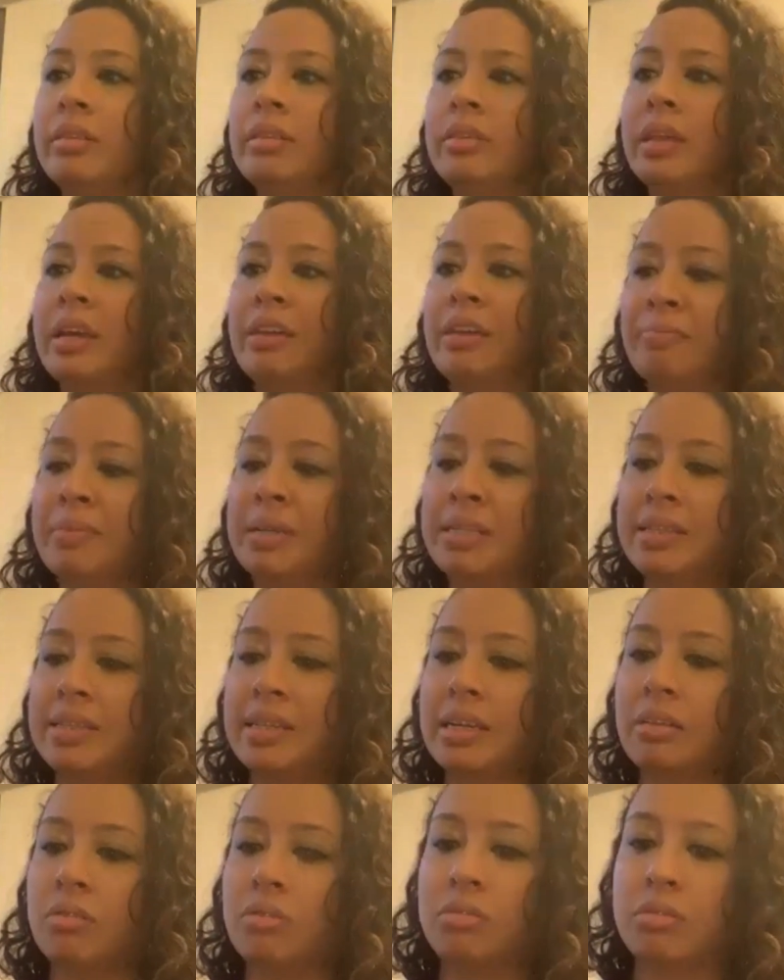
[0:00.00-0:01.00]
they've missed
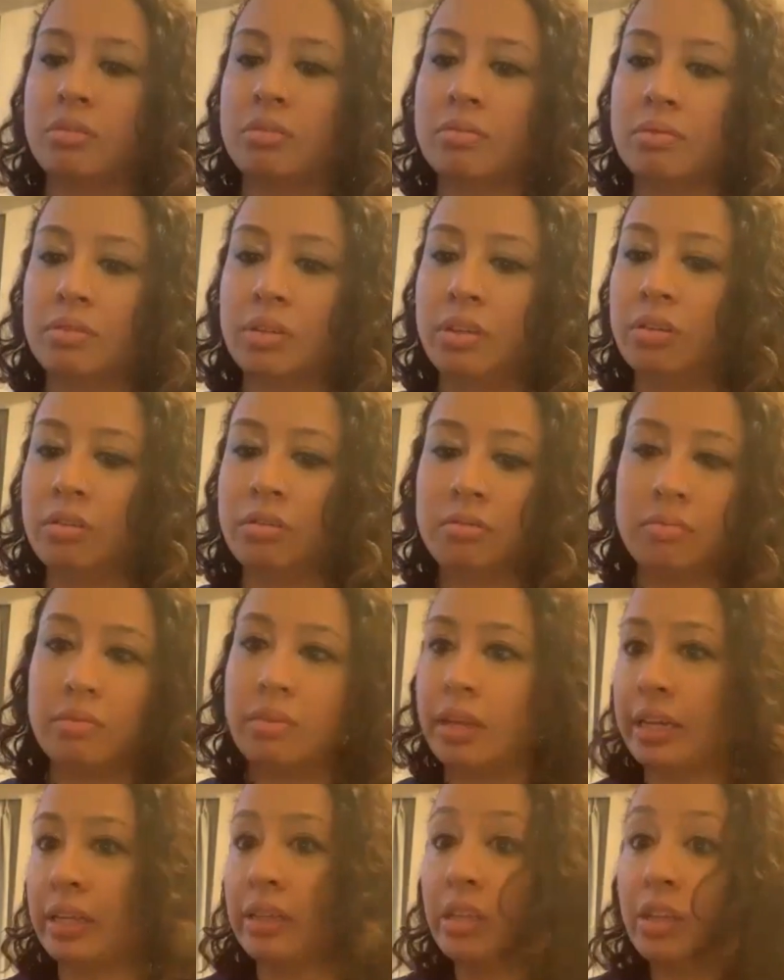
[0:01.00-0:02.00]
out on,
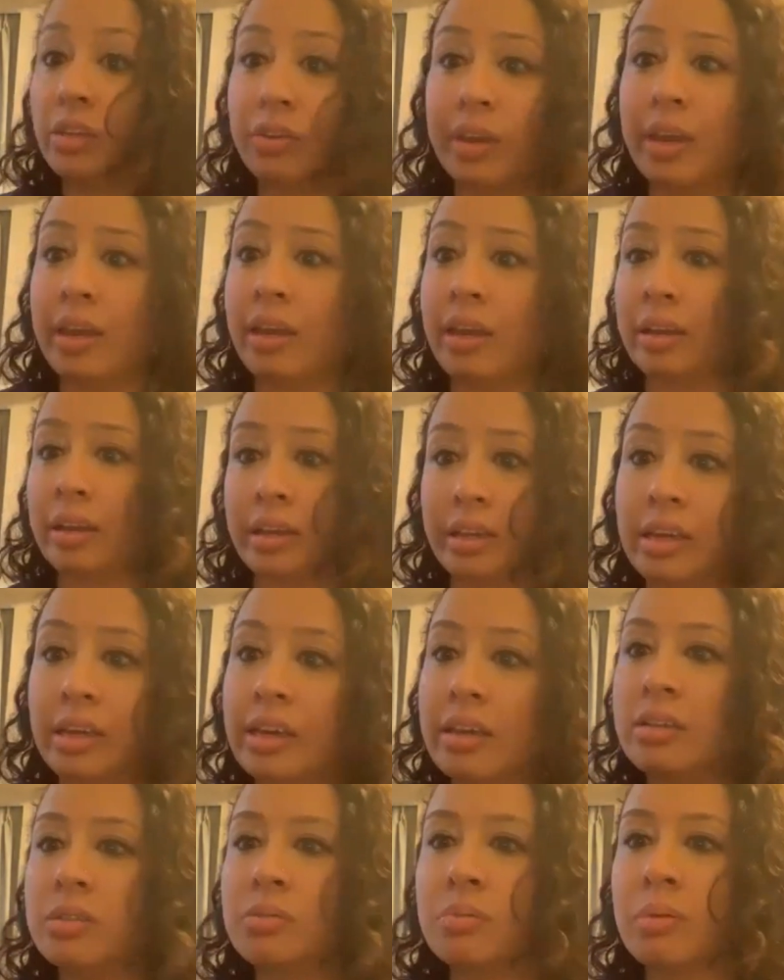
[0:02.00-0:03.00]
like in the UK, like a
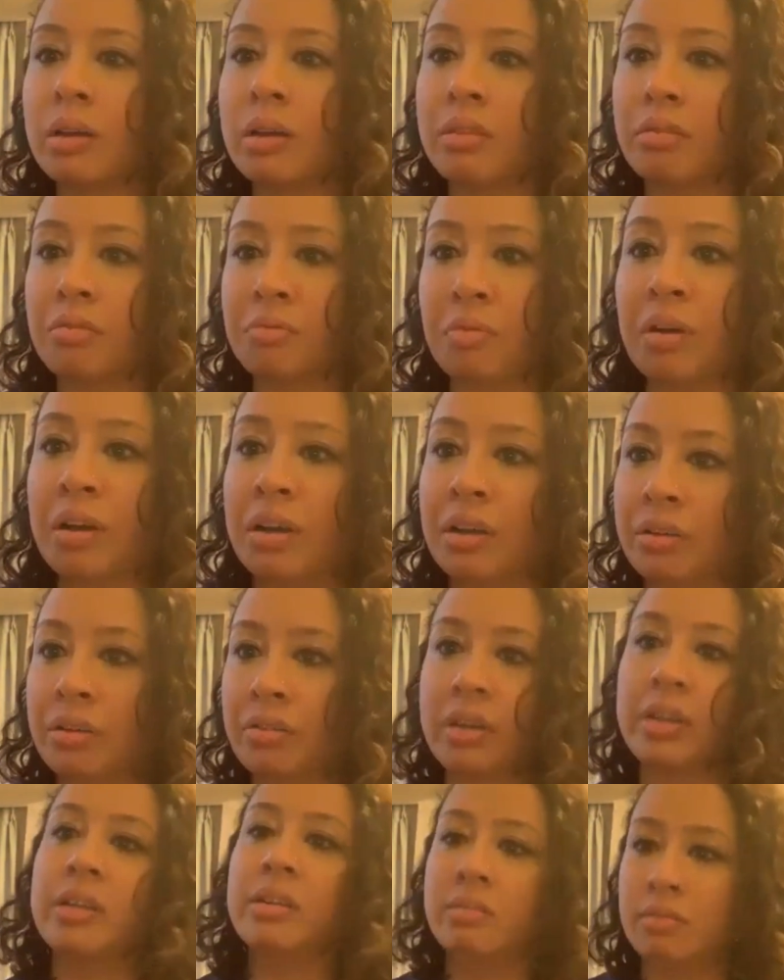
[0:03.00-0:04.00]
year's worth of work,
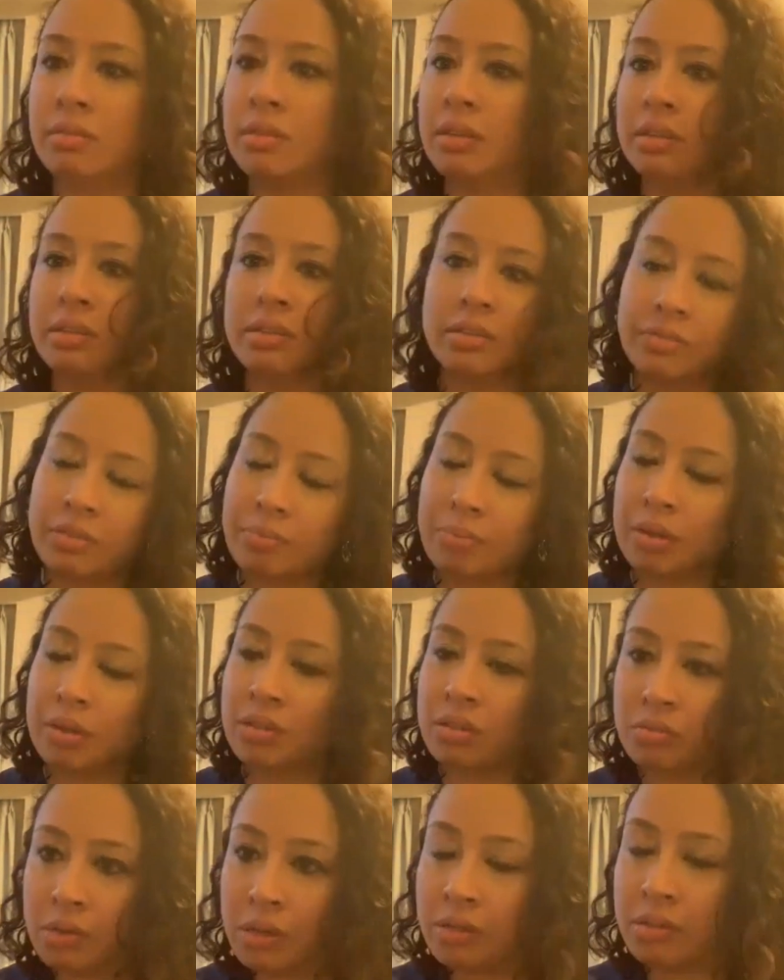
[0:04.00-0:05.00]
right? In different
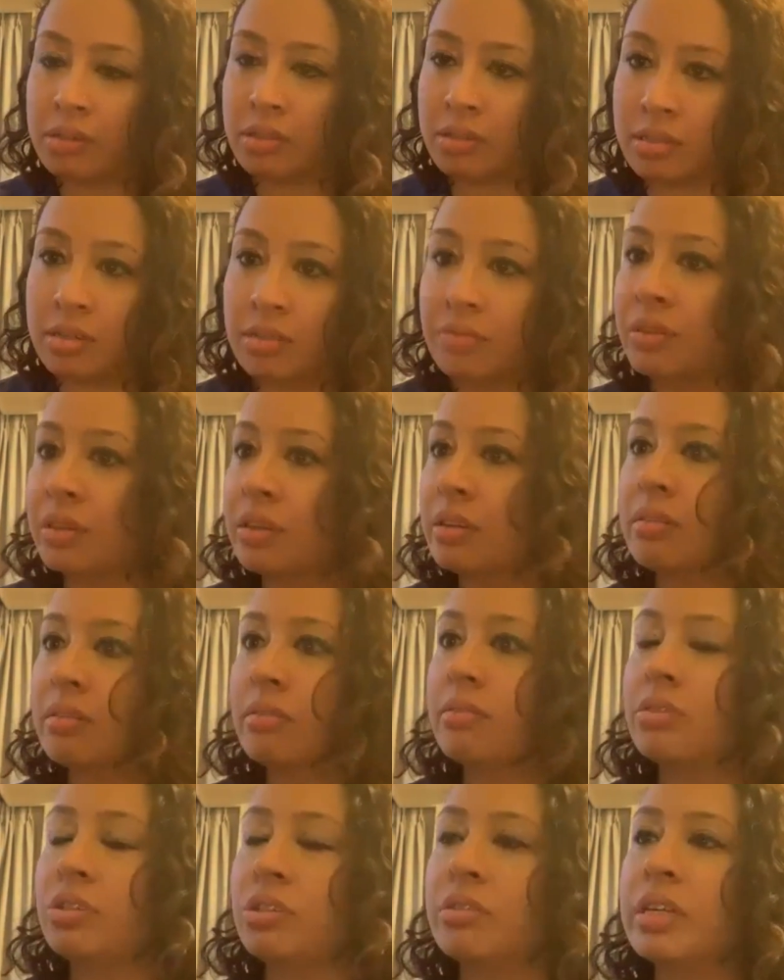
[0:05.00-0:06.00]
parts of the world, it's different
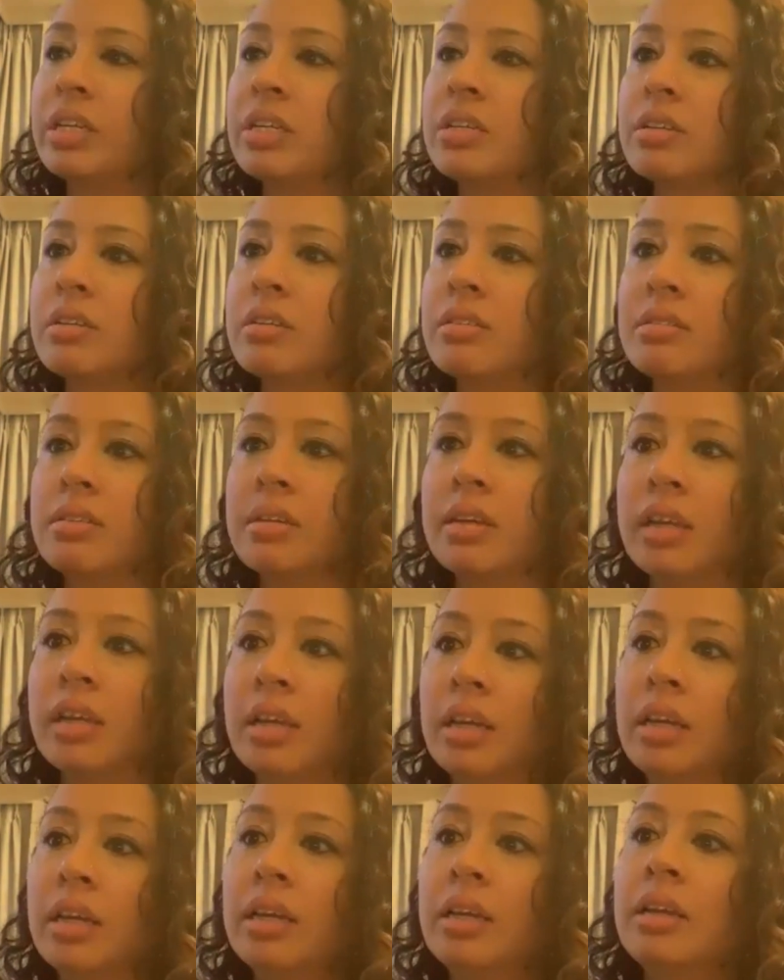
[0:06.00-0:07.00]
durations.
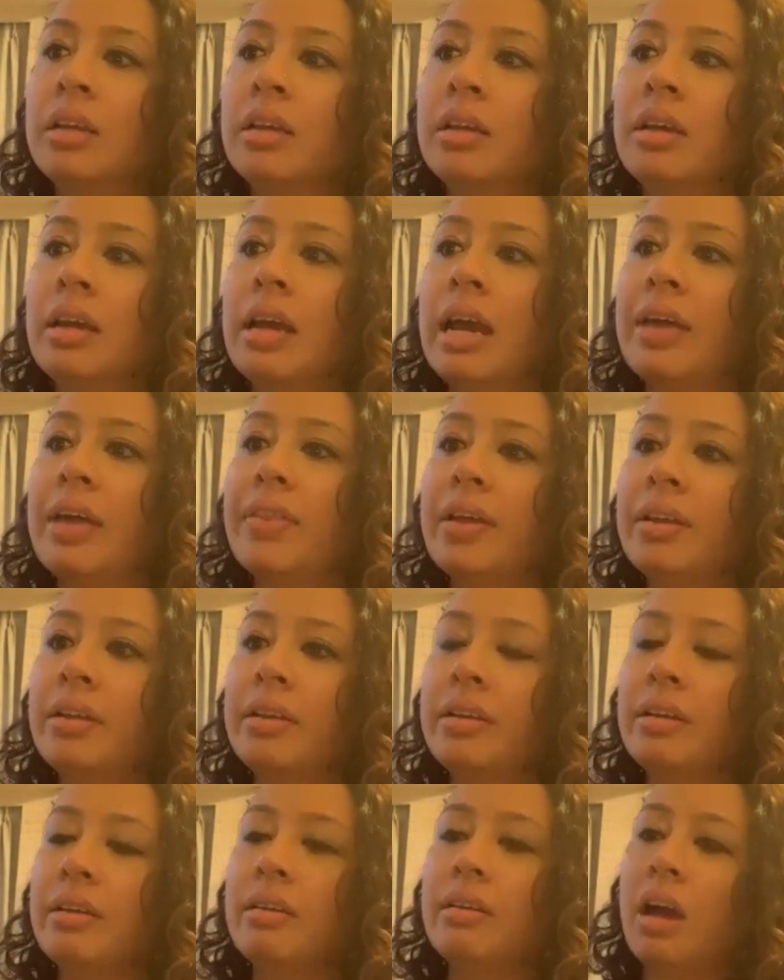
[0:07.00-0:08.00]
And
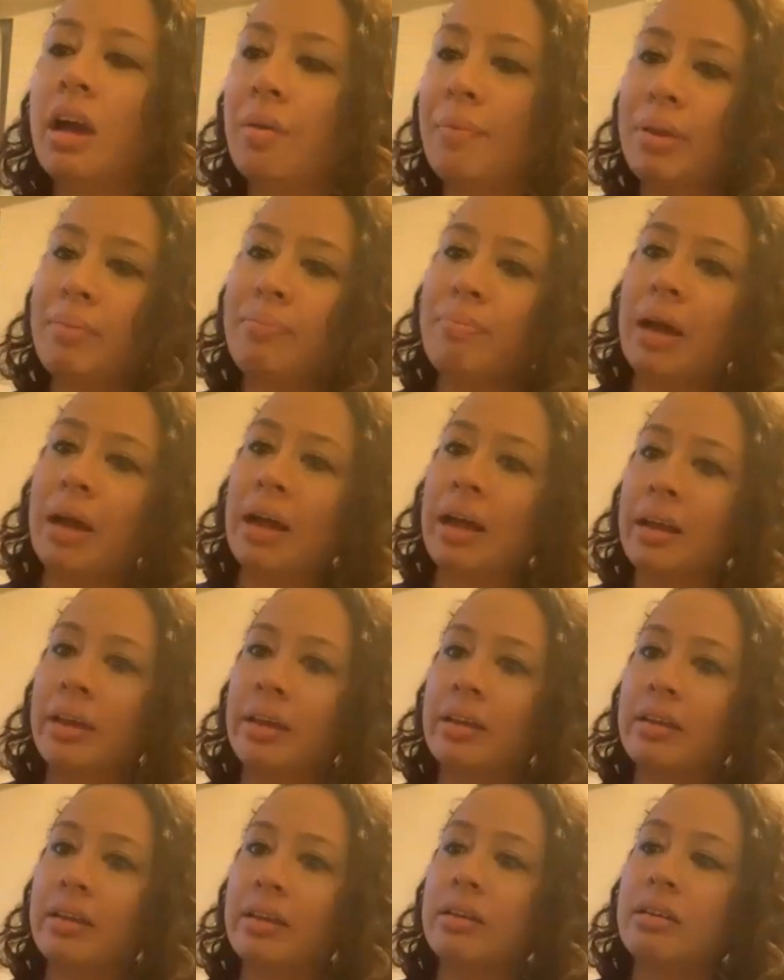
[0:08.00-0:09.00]
then coming
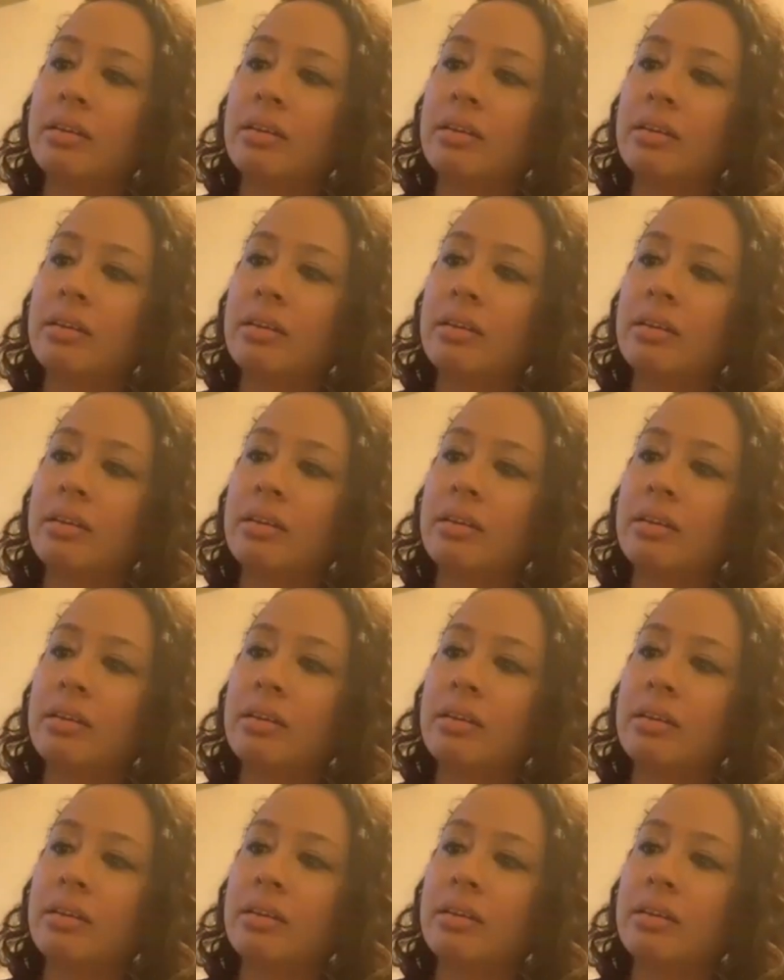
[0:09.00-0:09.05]
back,